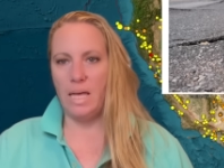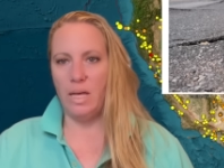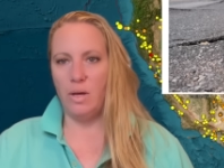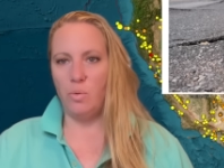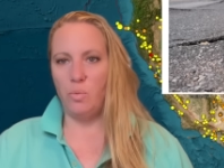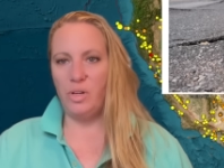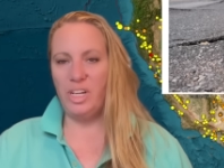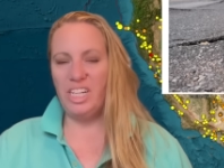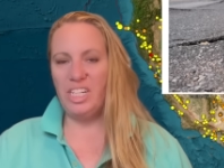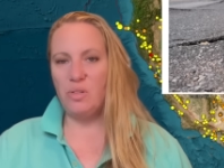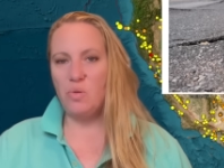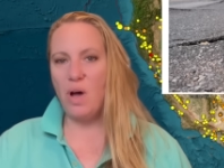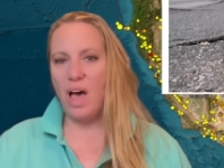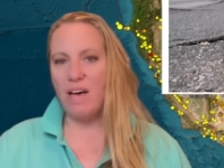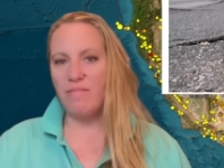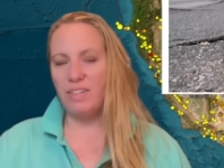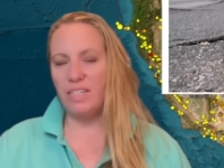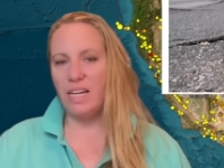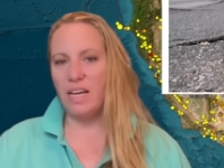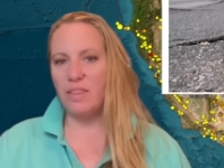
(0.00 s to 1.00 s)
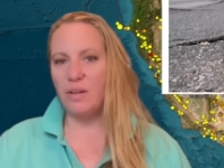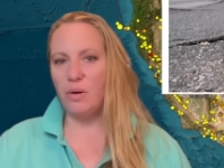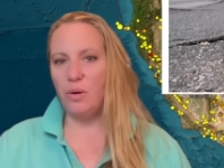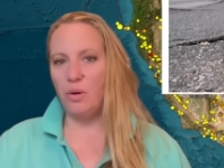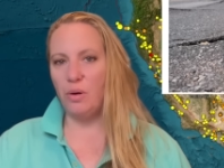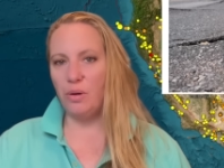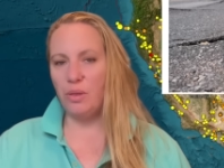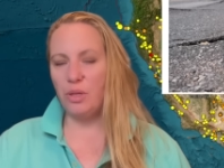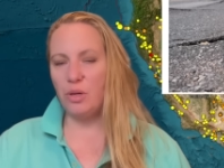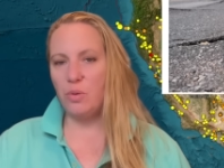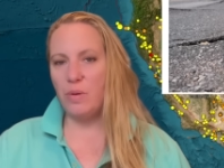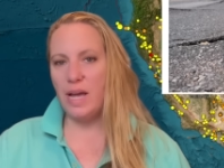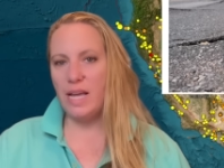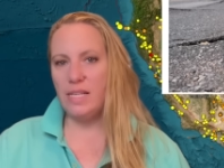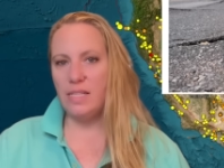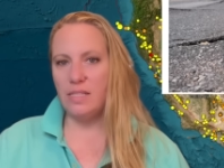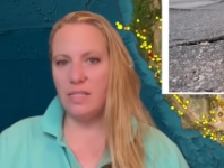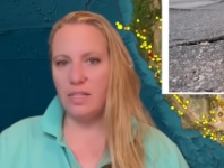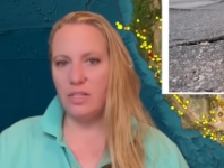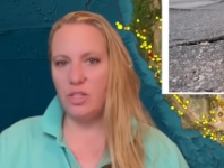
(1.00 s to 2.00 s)
we do have another earthquake
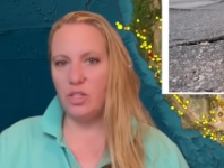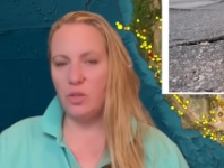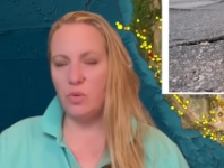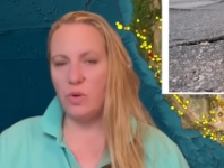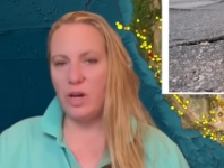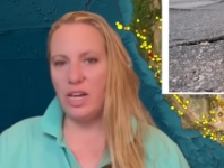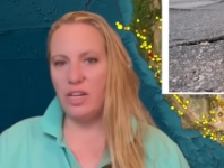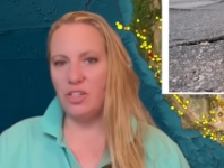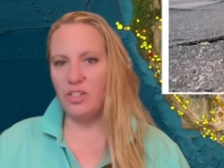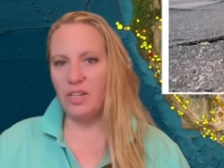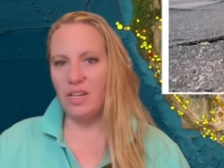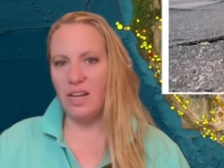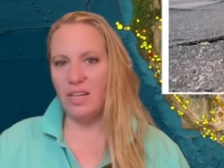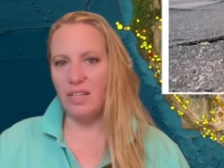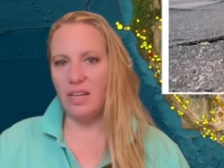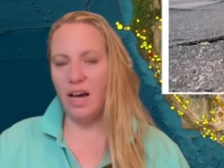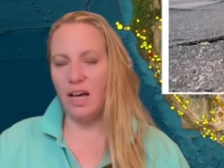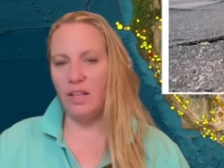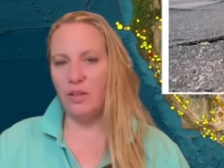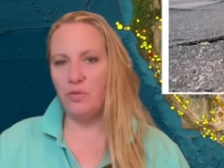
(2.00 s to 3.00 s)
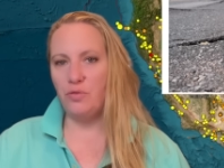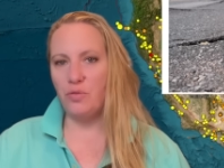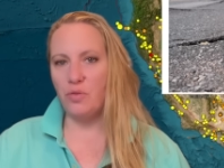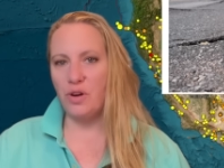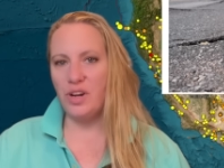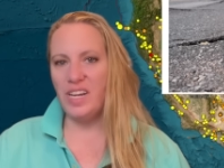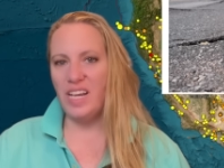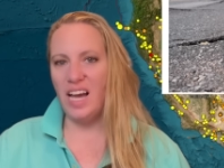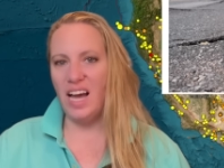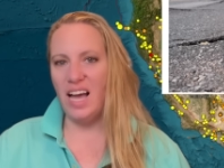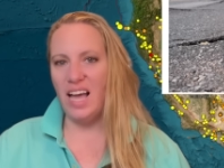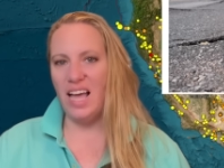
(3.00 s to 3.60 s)
situation in California,